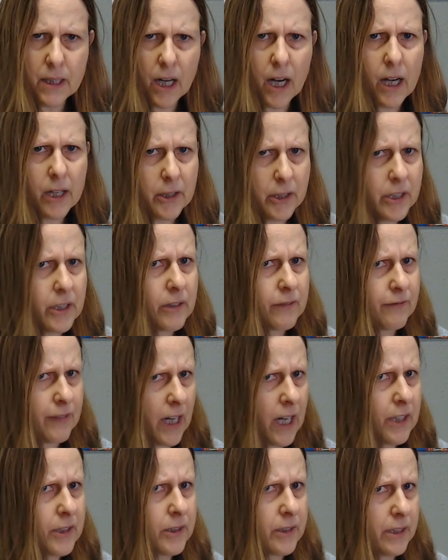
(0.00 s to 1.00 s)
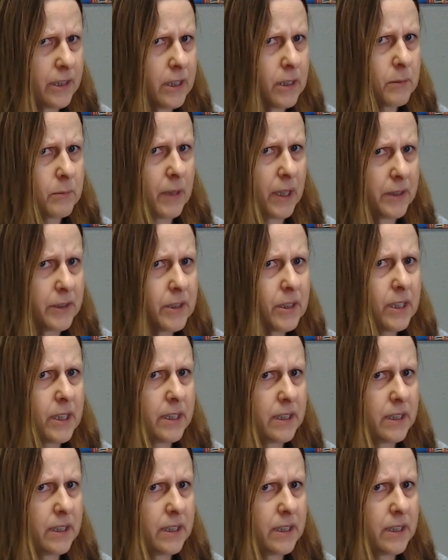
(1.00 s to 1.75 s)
honor your father and your mother in